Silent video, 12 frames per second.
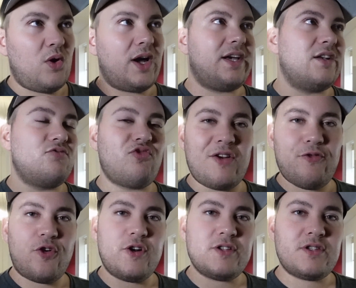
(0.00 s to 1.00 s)
I can
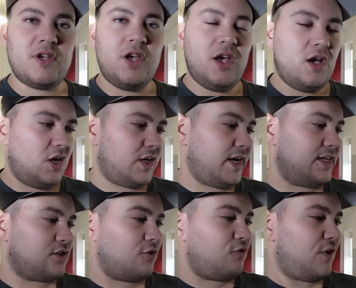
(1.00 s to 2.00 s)
reference. Okay,
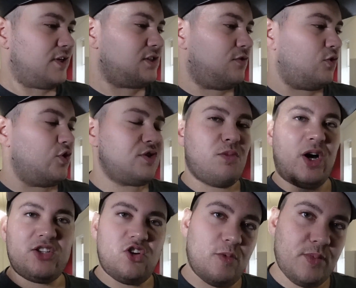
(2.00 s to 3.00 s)
so first of all is my
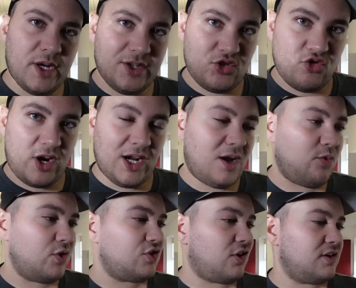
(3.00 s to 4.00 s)
Top Gun trailer,
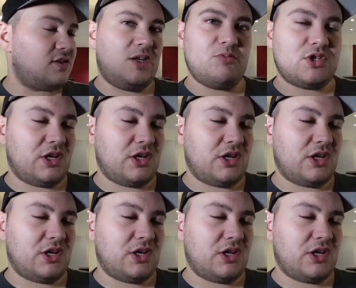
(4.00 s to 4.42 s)
which I seem to